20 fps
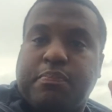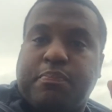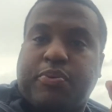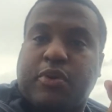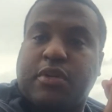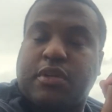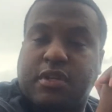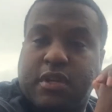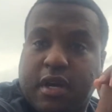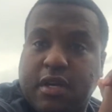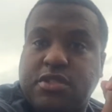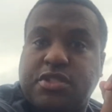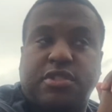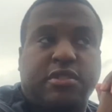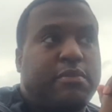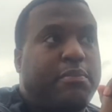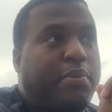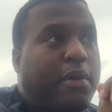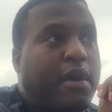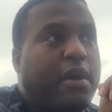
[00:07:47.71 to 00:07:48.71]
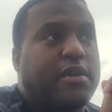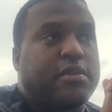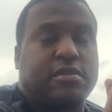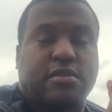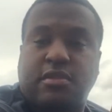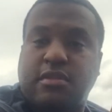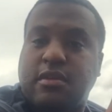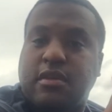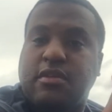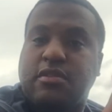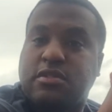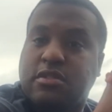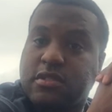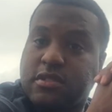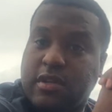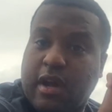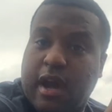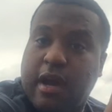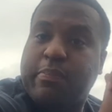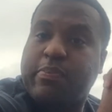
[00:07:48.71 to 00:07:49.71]
production parts,
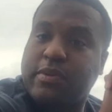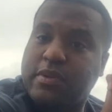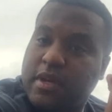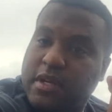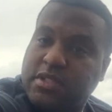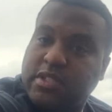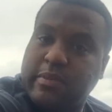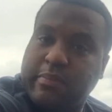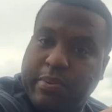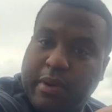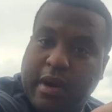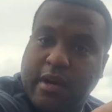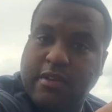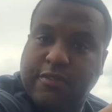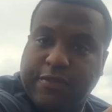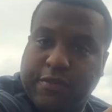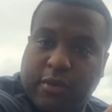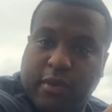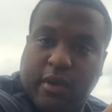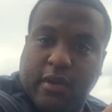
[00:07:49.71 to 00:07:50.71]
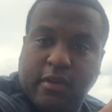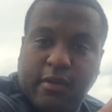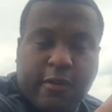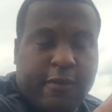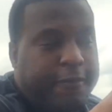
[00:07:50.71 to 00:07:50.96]
stock production parts for it.